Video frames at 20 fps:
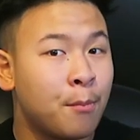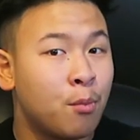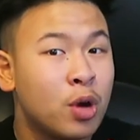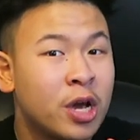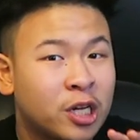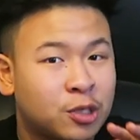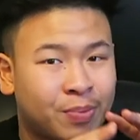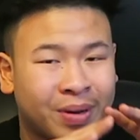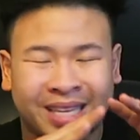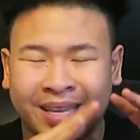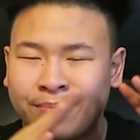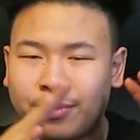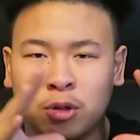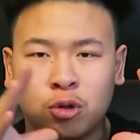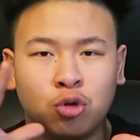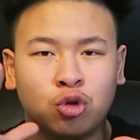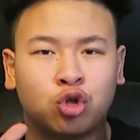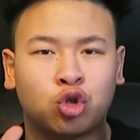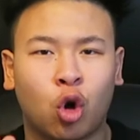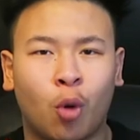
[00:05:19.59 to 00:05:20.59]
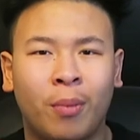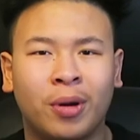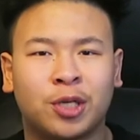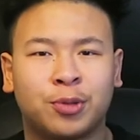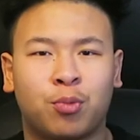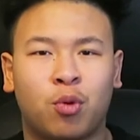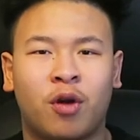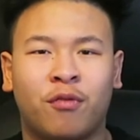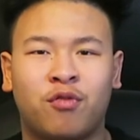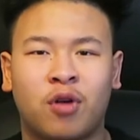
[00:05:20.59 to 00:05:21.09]
We expect him to do so
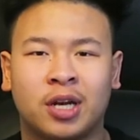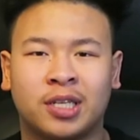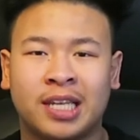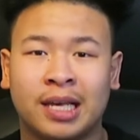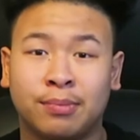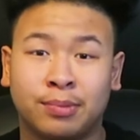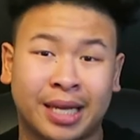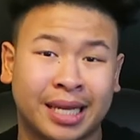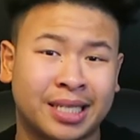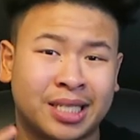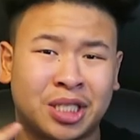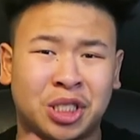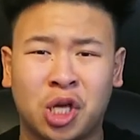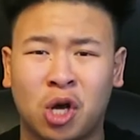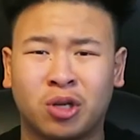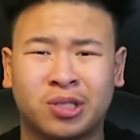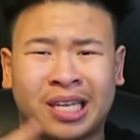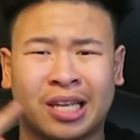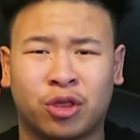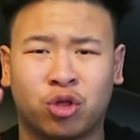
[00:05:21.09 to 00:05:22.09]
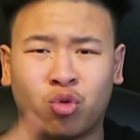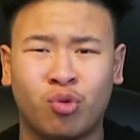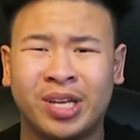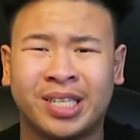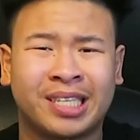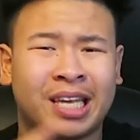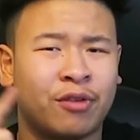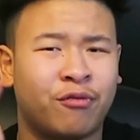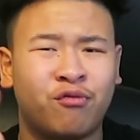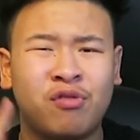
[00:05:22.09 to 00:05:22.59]
much more for our team, to get steals, get
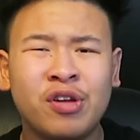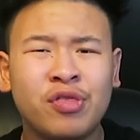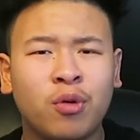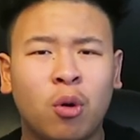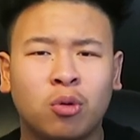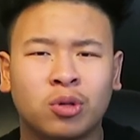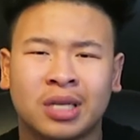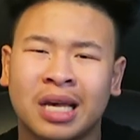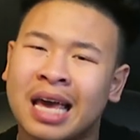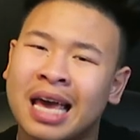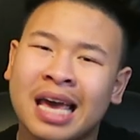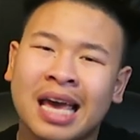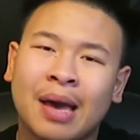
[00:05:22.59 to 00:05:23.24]
threes, get free throws.